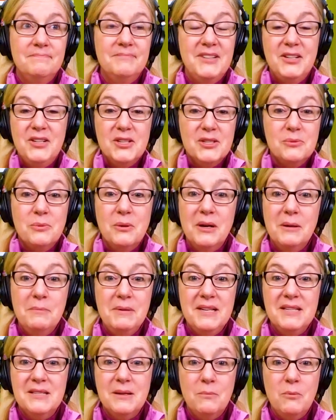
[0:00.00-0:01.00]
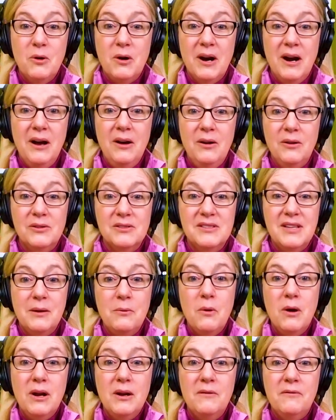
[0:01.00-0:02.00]
just want to be somewhere else. They
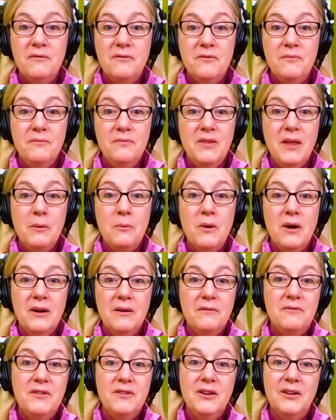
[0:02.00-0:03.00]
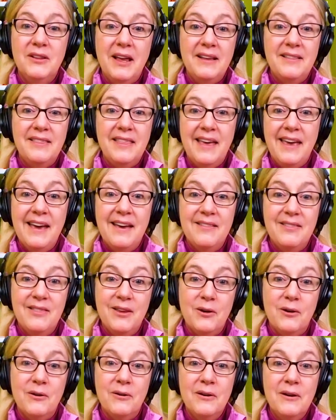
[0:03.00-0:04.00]
want to feel like
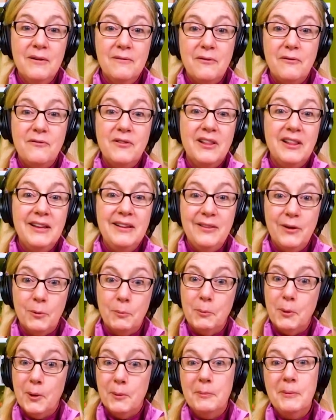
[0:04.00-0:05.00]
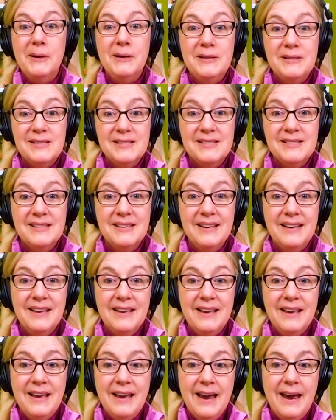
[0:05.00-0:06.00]
they're fulfilling their purpose,
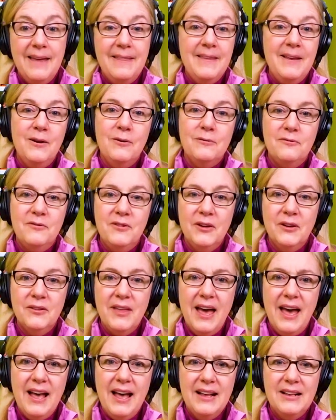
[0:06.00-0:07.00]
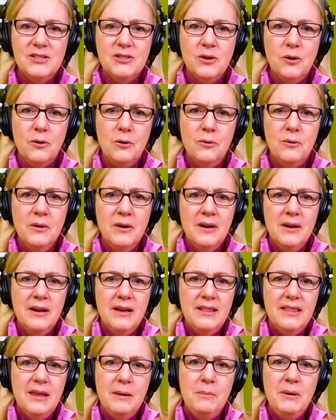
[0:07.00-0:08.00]
and they don't feel that, so
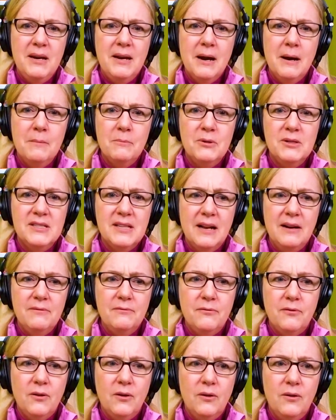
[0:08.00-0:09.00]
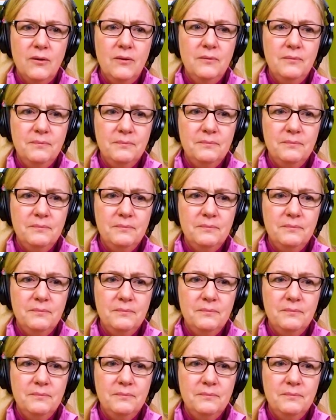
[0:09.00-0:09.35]
they become resentful.